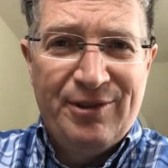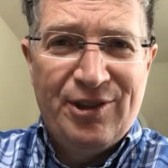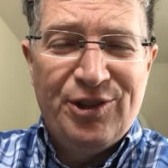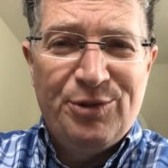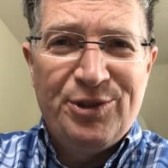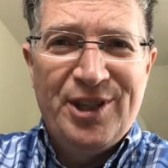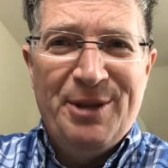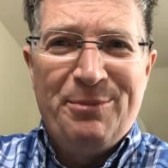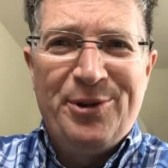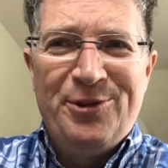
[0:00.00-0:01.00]
Such was the
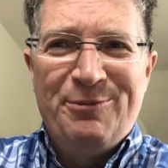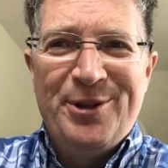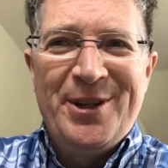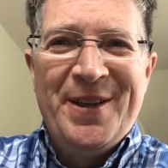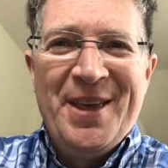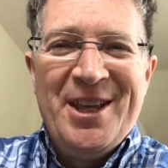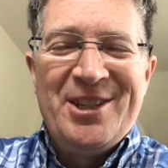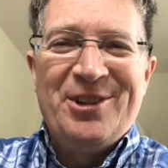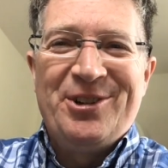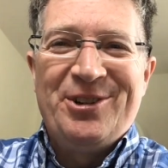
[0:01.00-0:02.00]
improvement.
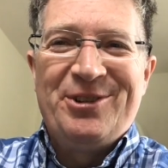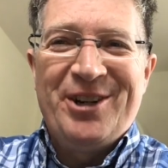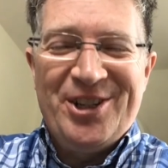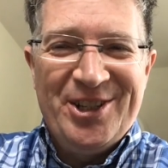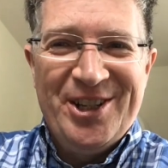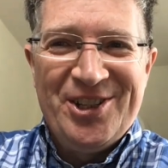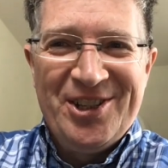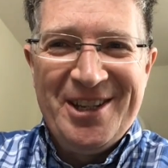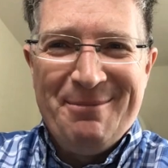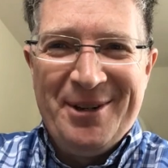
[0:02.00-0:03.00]
So
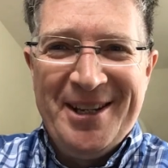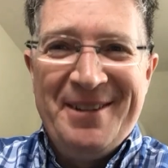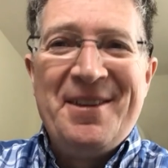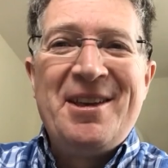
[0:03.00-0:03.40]
congratulations, Emily.